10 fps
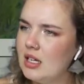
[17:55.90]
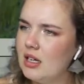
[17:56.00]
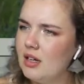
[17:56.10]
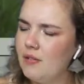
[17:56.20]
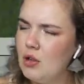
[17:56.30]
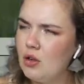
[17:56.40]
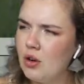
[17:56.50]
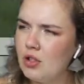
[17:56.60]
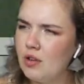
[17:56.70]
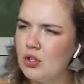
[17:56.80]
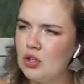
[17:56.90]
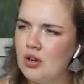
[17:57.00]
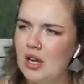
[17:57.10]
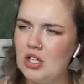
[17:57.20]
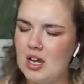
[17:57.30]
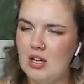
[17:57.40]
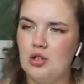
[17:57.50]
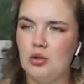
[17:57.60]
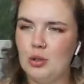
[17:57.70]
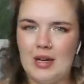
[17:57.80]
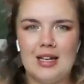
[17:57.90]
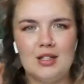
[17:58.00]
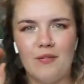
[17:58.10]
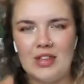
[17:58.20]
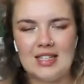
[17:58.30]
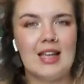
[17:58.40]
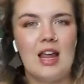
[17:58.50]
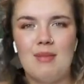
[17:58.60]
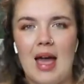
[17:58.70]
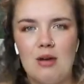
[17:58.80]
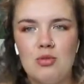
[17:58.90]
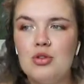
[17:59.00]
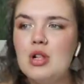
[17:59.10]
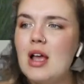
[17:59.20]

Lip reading: if you cross over two educational speakers of the same animal,